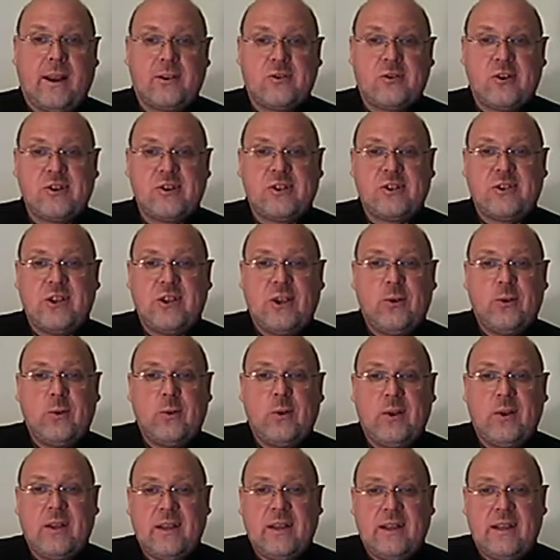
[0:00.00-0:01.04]
to trust you
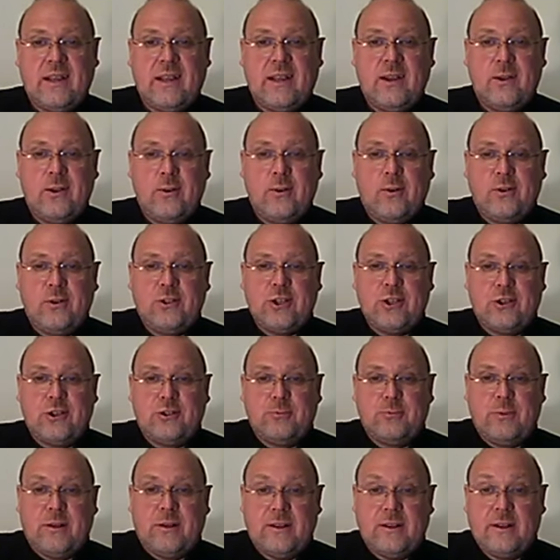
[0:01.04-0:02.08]
and your
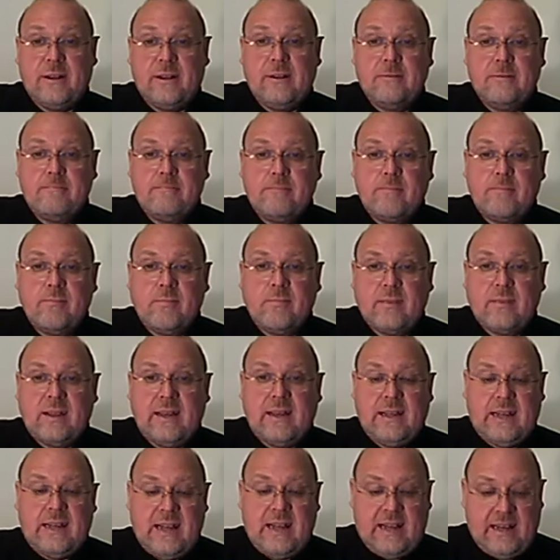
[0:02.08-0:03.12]
judgment
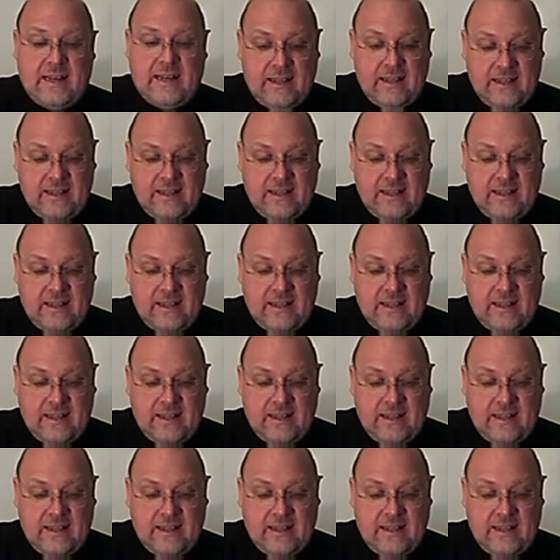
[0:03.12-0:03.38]
in it.